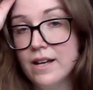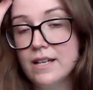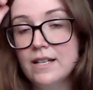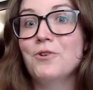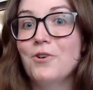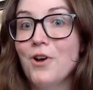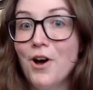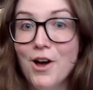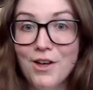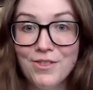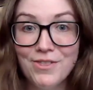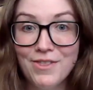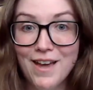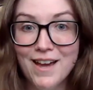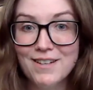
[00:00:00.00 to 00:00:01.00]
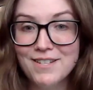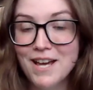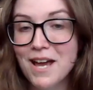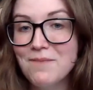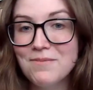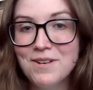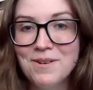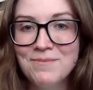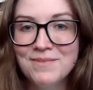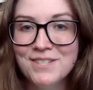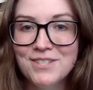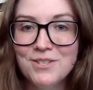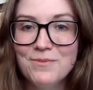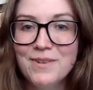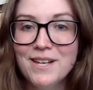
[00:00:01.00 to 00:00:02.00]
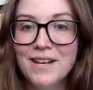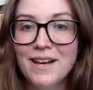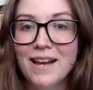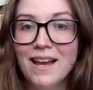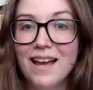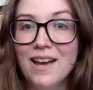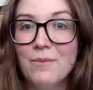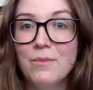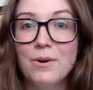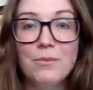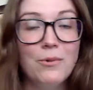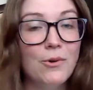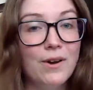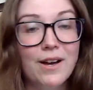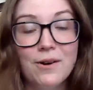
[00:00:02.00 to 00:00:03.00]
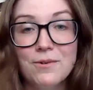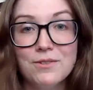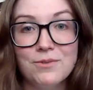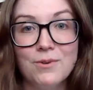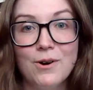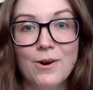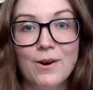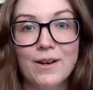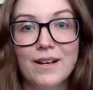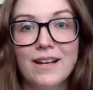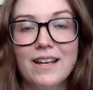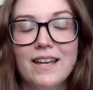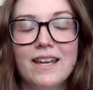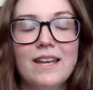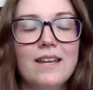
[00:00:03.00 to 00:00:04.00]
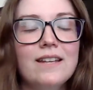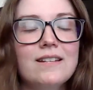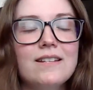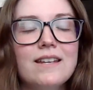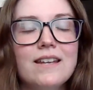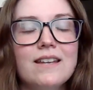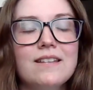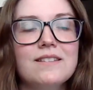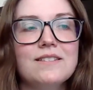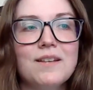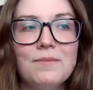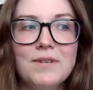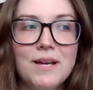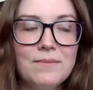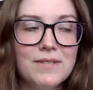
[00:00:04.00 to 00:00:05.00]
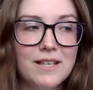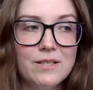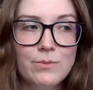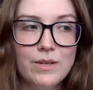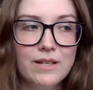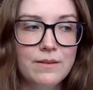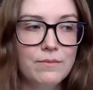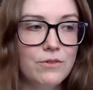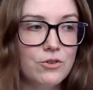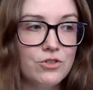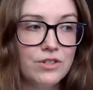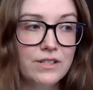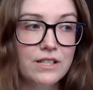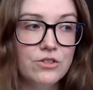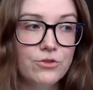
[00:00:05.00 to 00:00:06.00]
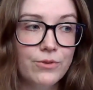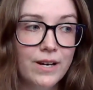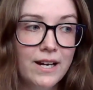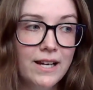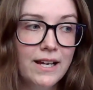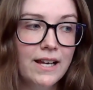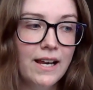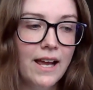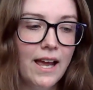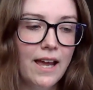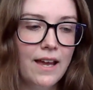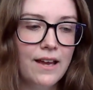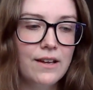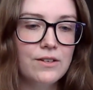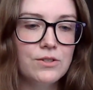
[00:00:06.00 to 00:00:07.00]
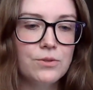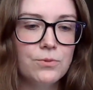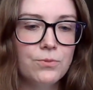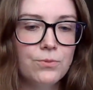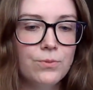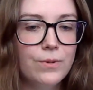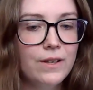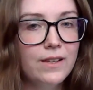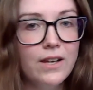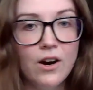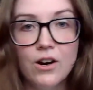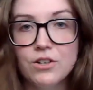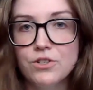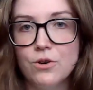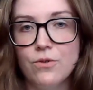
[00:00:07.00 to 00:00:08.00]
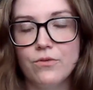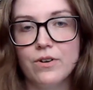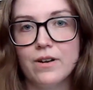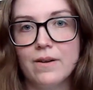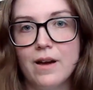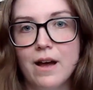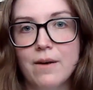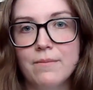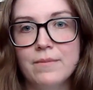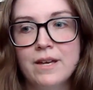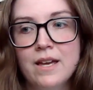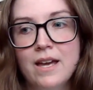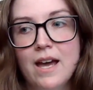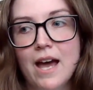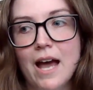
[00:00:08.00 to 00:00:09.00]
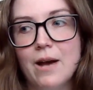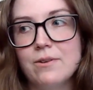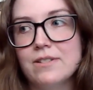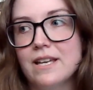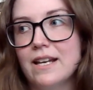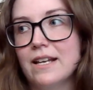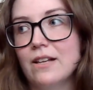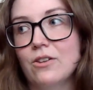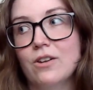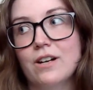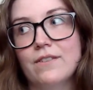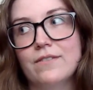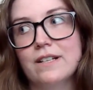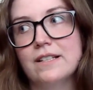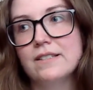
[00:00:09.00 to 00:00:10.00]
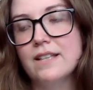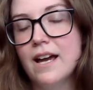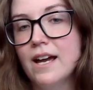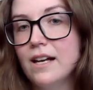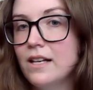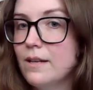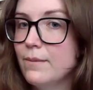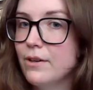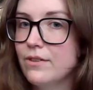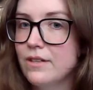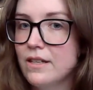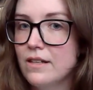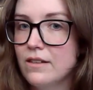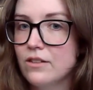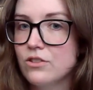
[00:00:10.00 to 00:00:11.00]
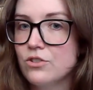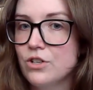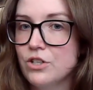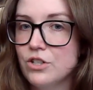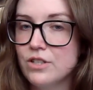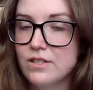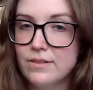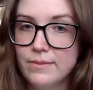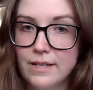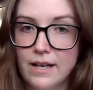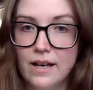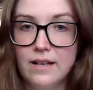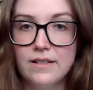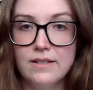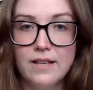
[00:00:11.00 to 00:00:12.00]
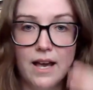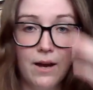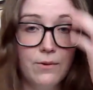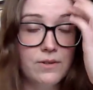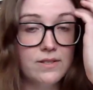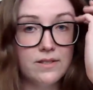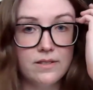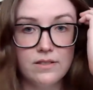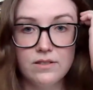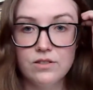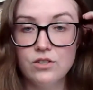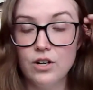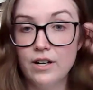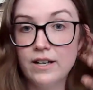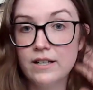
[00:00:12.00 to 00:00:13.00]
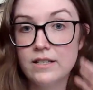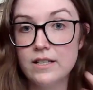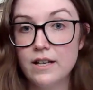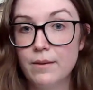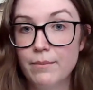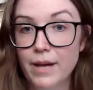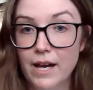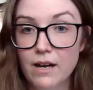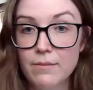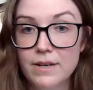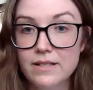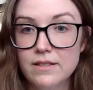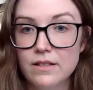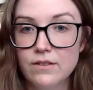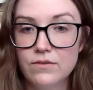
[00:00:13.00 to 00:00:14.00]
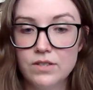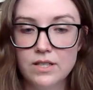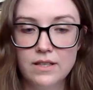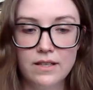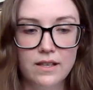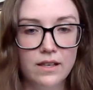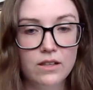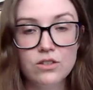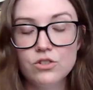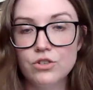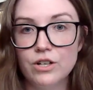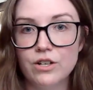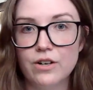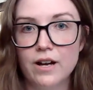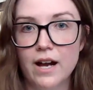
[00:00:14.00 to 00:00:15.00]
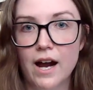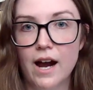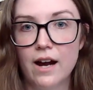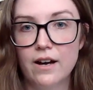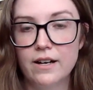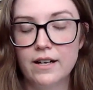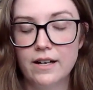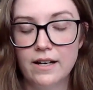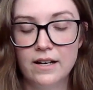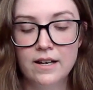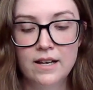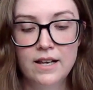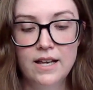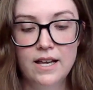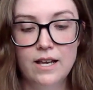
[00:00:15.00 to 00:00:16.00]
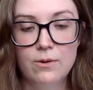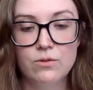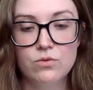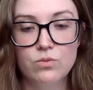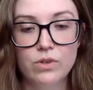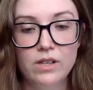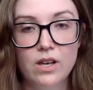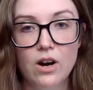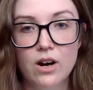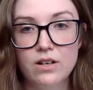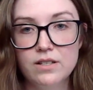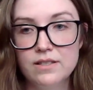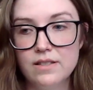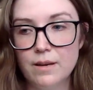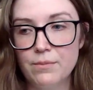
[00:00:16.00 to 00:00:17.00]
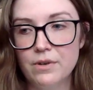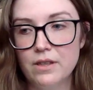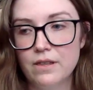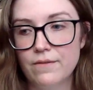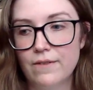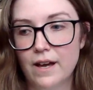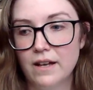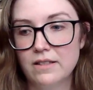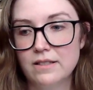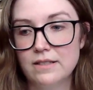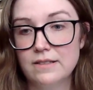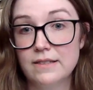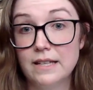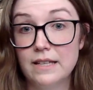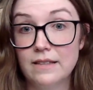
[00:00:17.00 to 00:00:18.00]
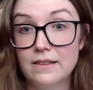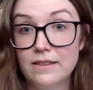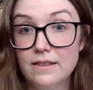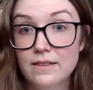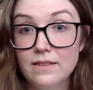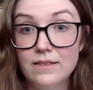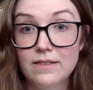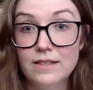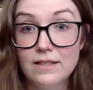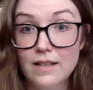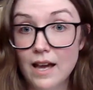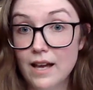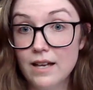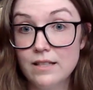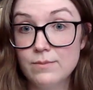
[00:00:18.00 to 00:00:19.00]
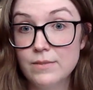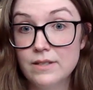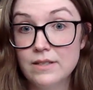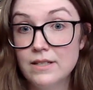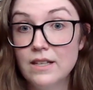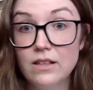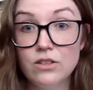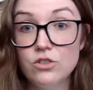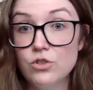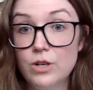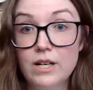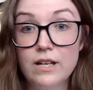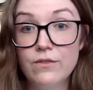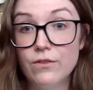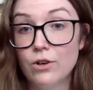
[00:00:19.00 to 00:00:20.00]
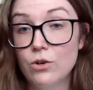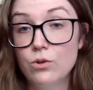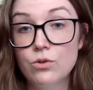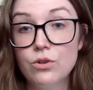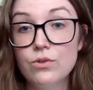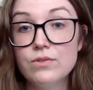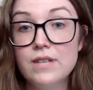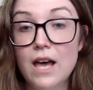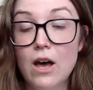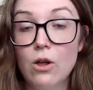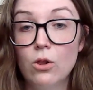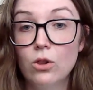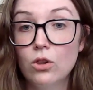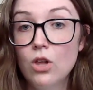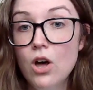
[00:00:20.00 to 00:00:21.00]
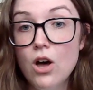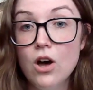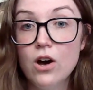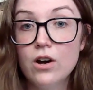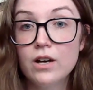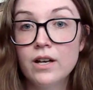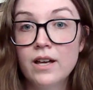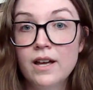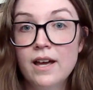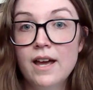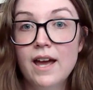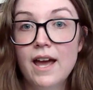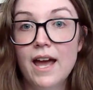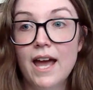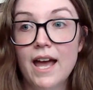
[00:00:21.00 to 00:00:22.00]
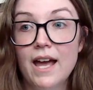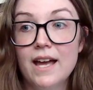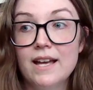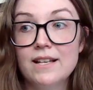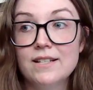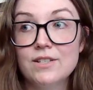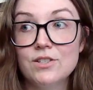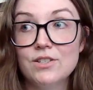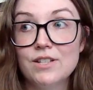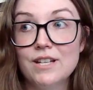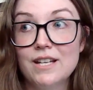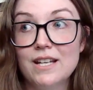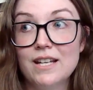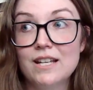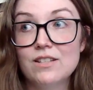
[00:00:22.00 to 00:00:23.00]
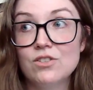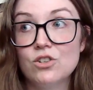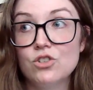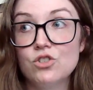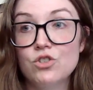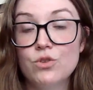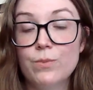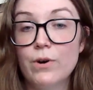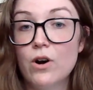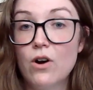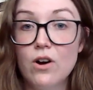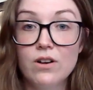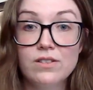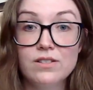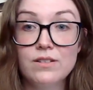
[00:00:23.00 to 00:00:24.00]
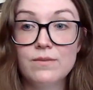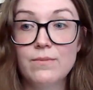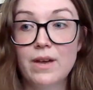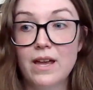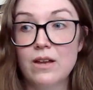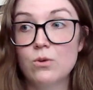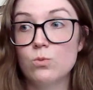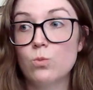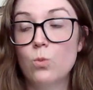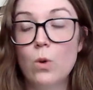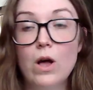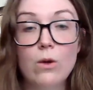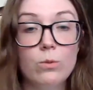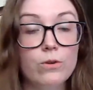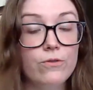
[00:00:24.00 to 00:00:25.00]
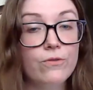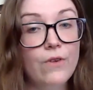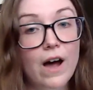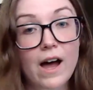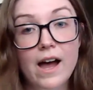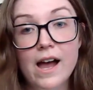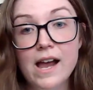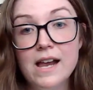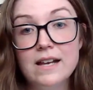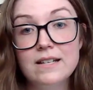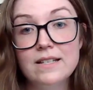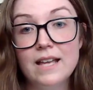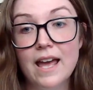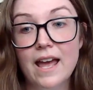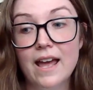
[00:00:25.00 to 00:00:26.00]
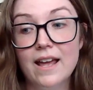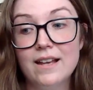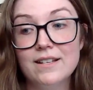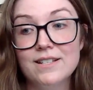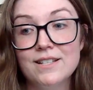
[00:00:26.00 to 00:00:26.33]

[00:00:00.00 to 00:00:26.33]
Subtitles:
not that time consuming, but boy, I was wrong. It sometimes has been emotionally draining and really hard to overcome. I was getting a lot of anxiety about the illustrations because I was starting to compare myself to the illustrator I hired, and it was really hard to separate the facts as this guy has been illustrating for who knows how long, and his are super awesome and well refined, and